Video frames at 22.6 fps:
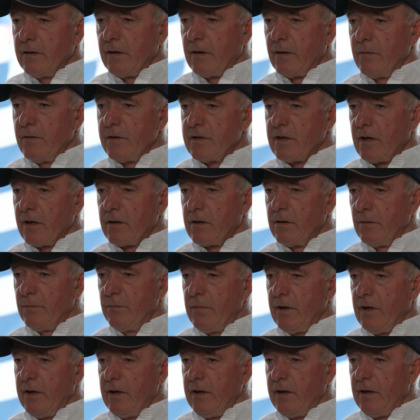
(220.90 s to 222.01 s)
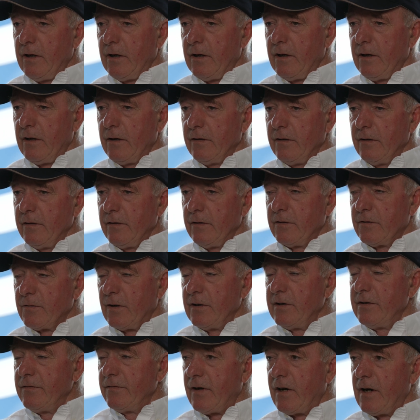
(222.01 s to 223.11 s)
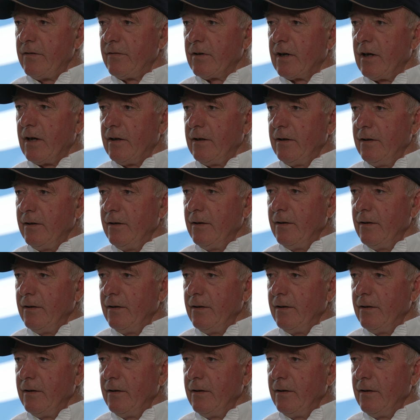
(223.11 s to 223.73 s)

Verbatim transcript: I wish I could be uh, 25 again.